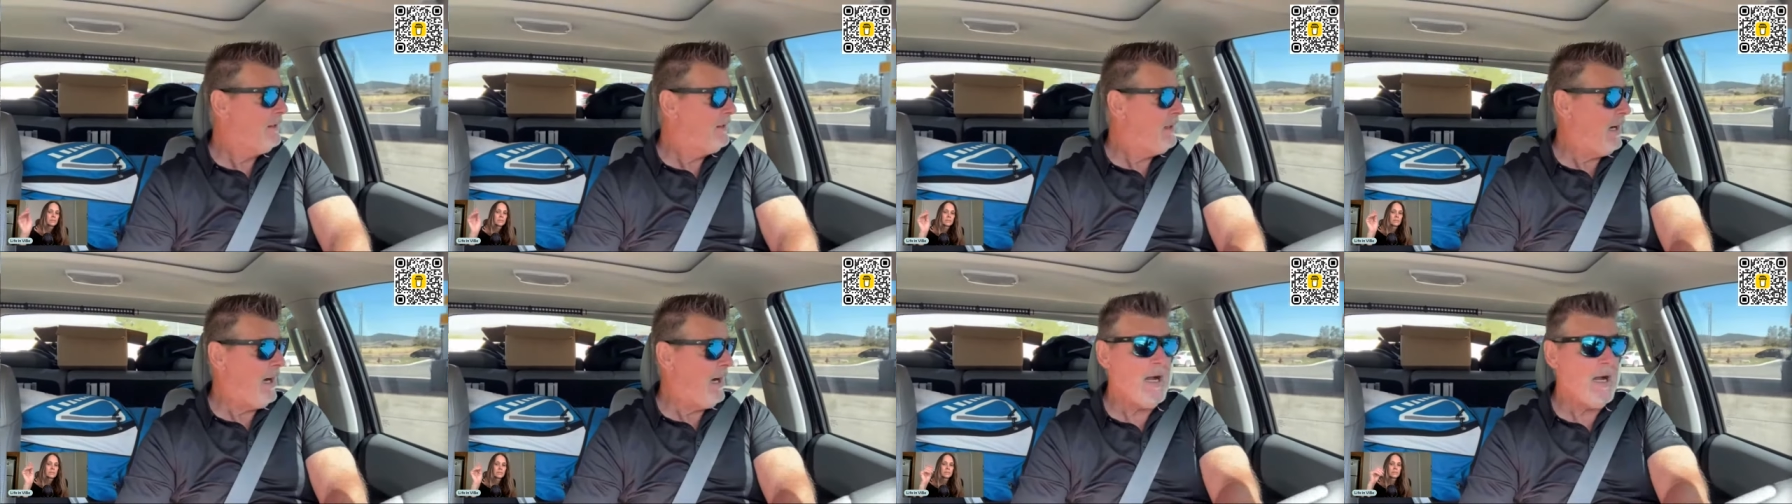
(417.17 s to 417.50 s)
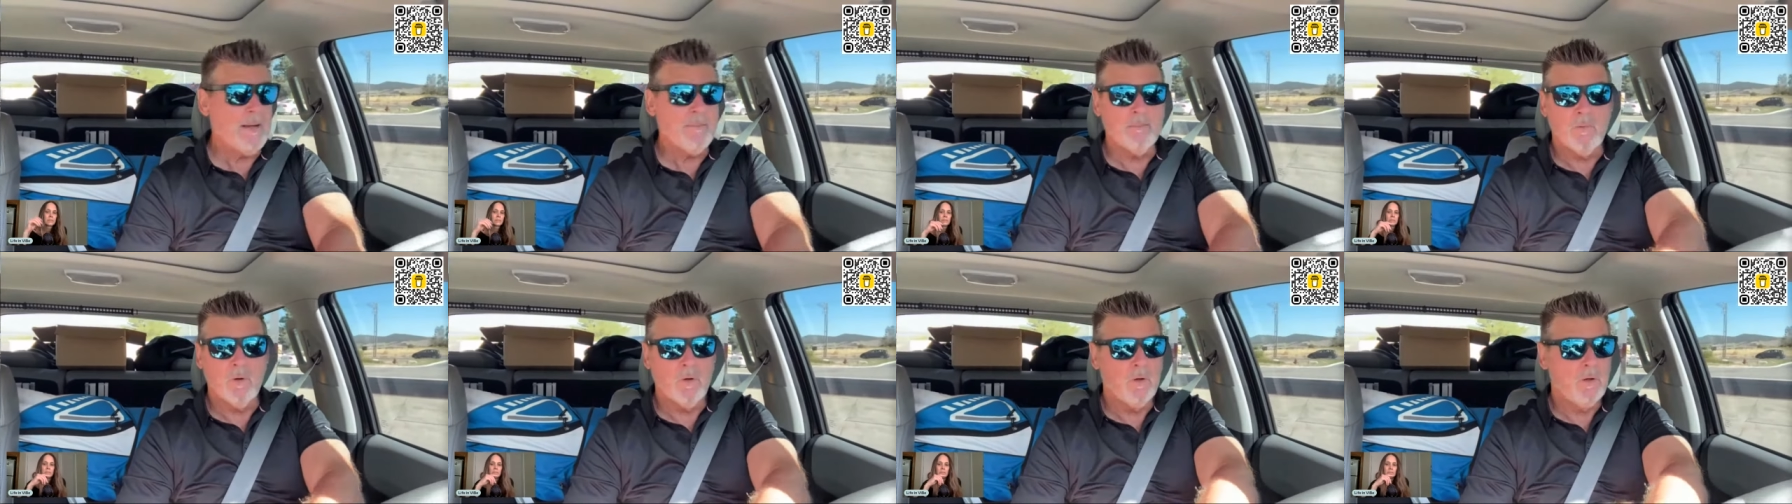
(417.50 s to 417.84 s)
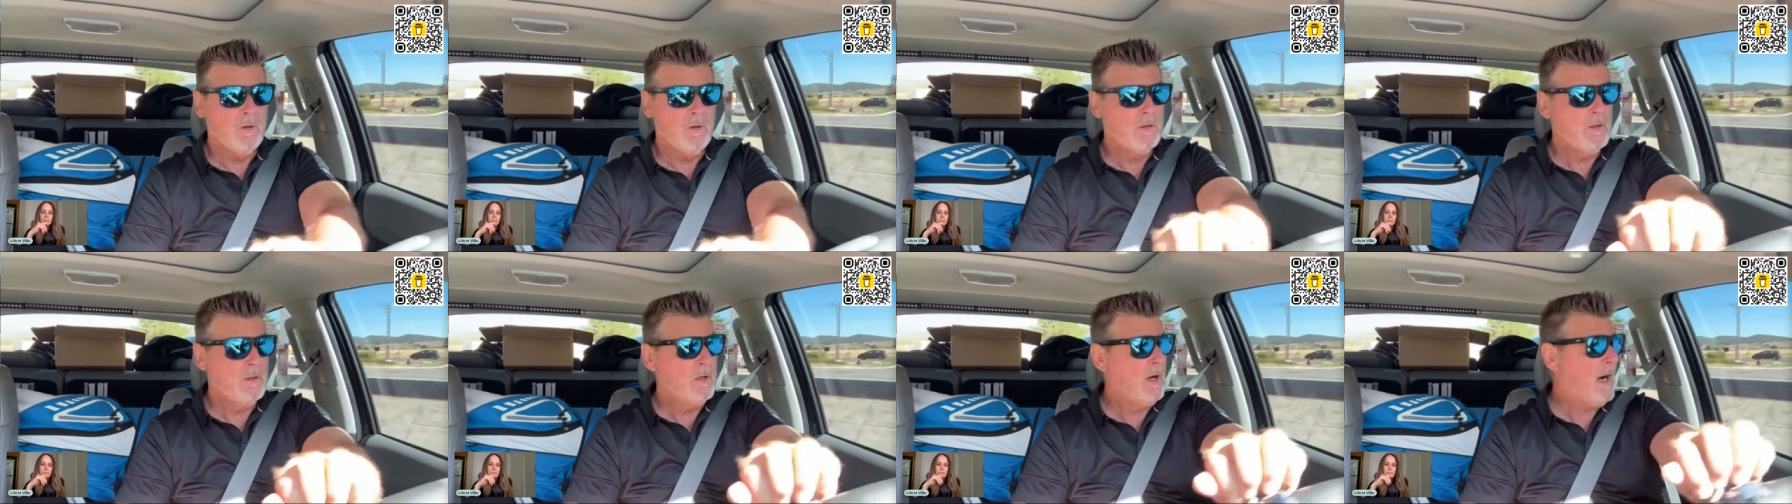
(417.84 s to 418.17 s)
I'm
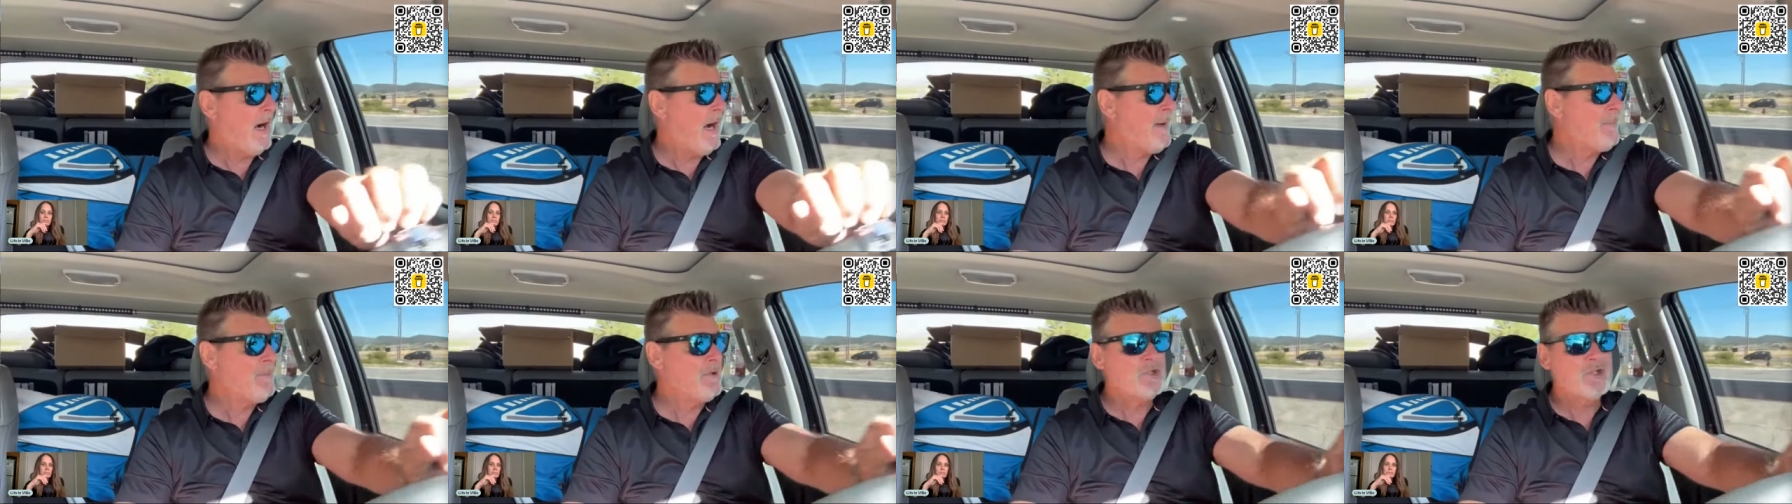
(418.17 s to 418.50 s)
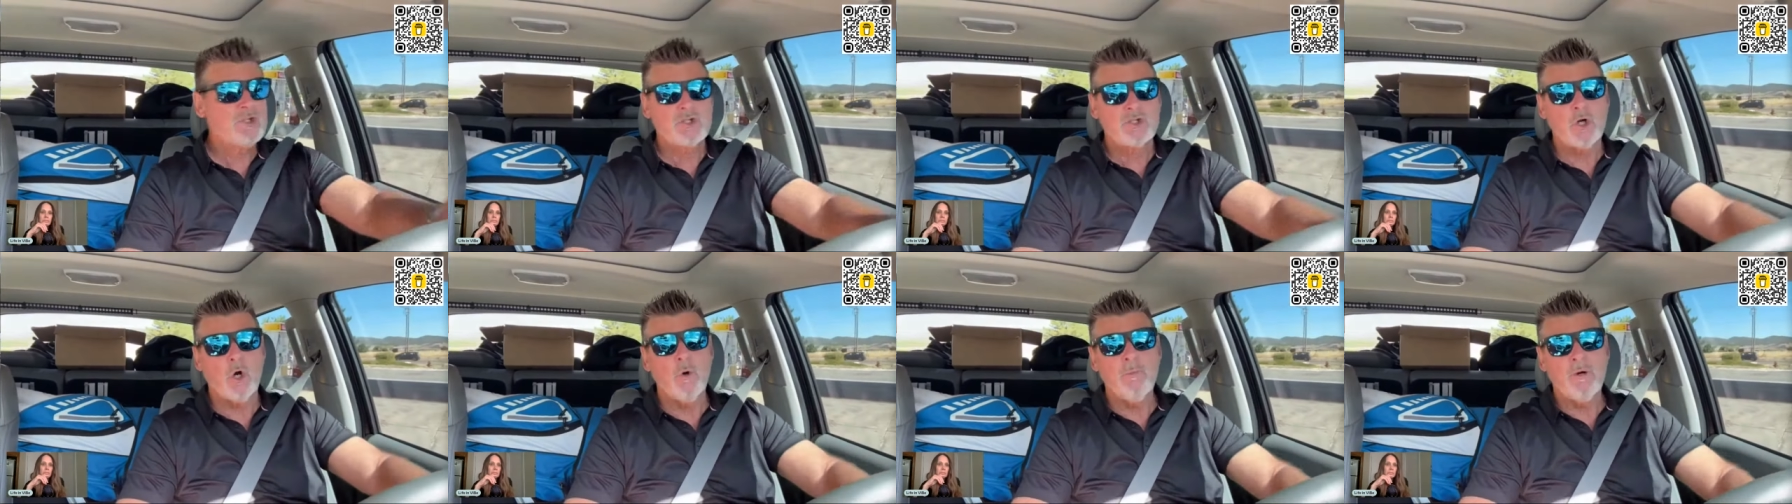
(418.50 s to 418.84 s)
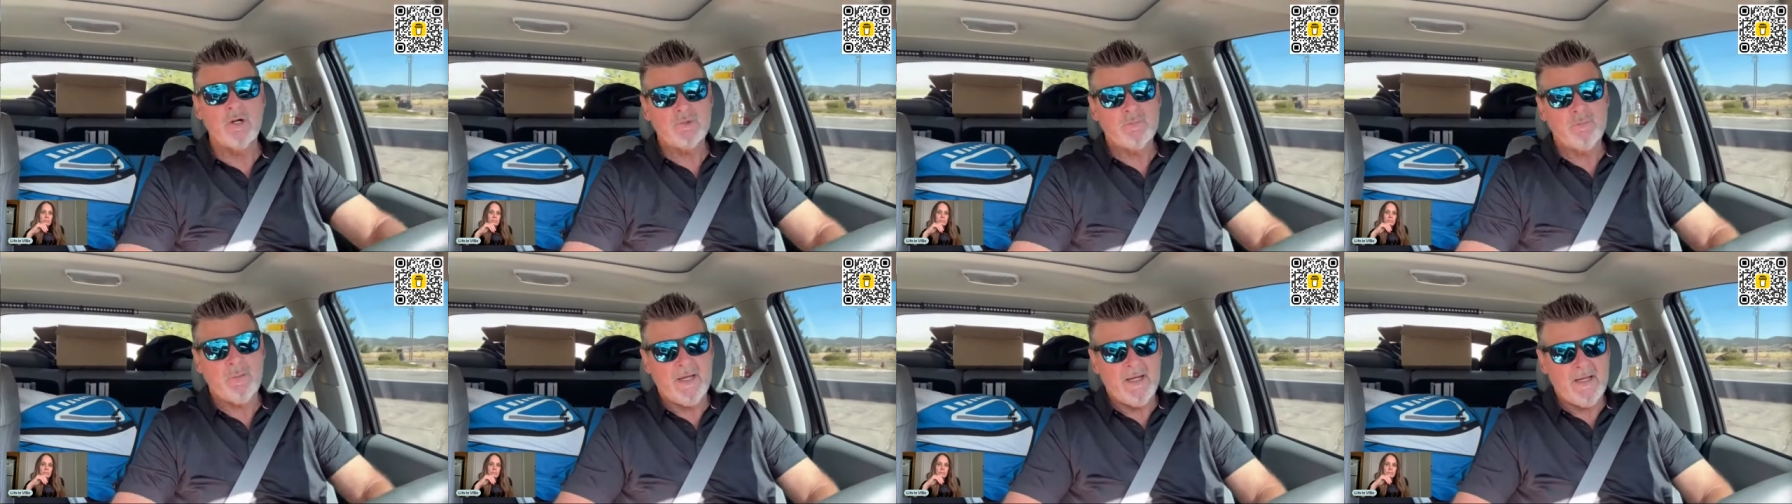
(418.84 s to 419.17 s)
I'm in so
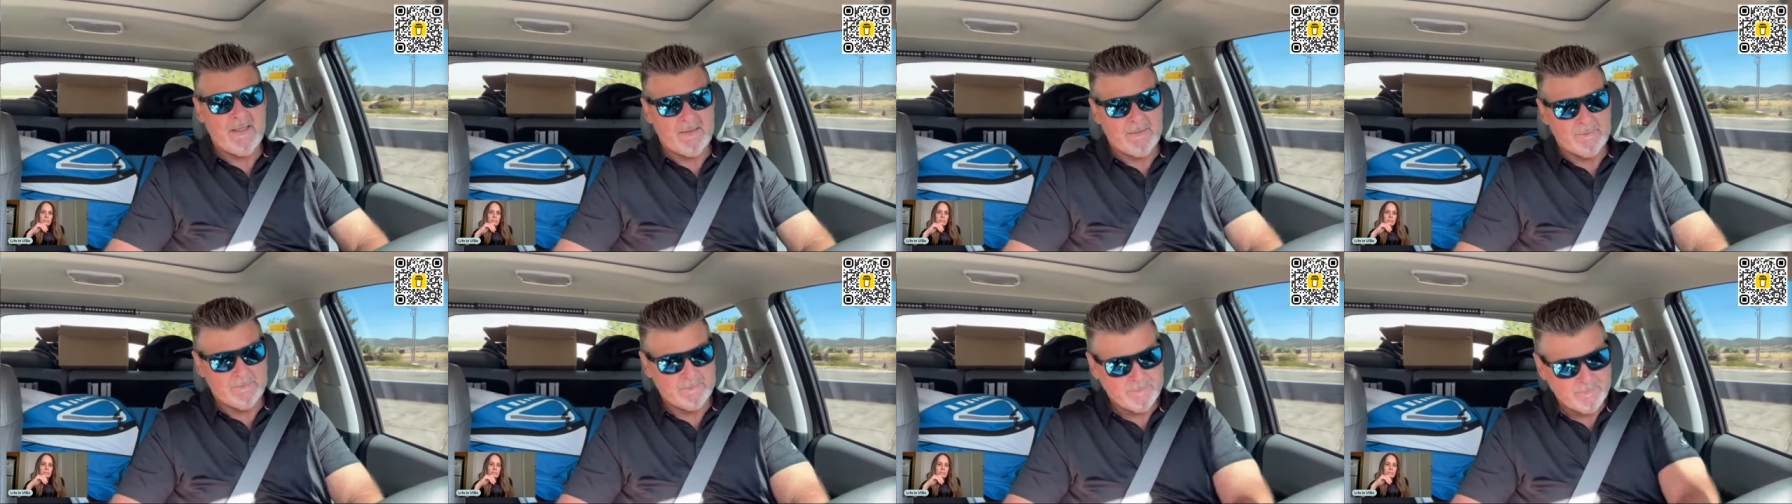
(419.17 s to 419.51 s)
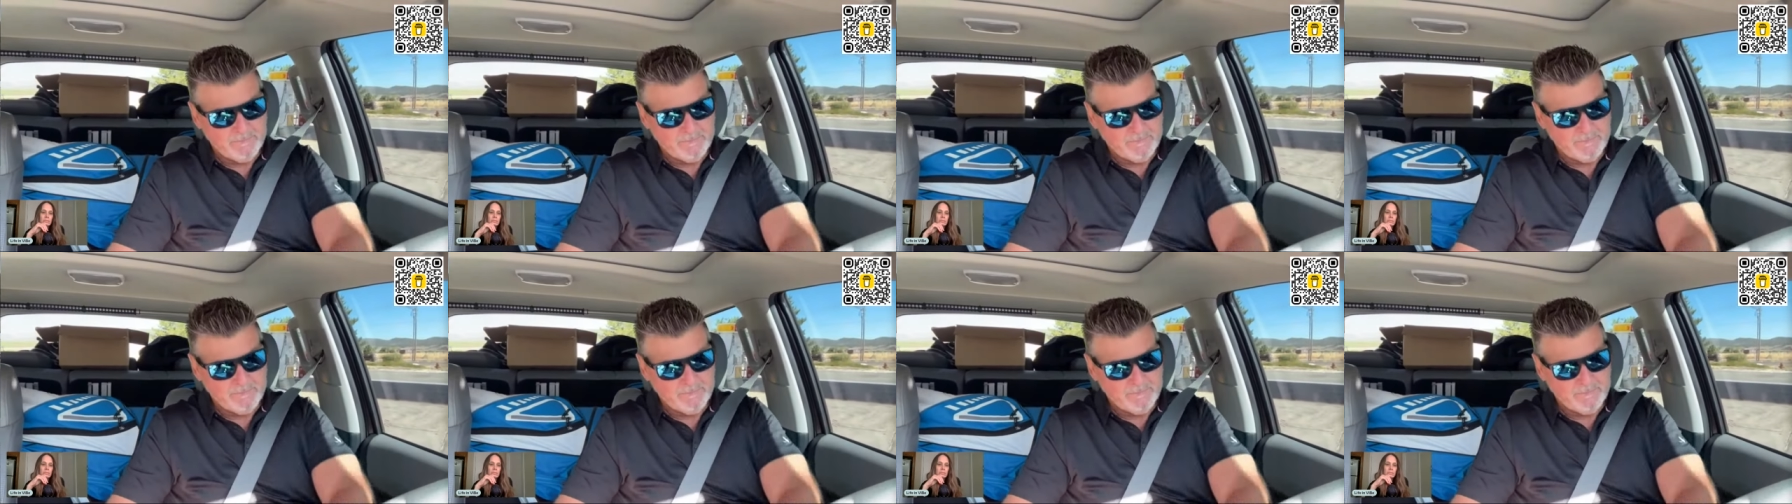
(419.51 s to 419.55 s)
much pain.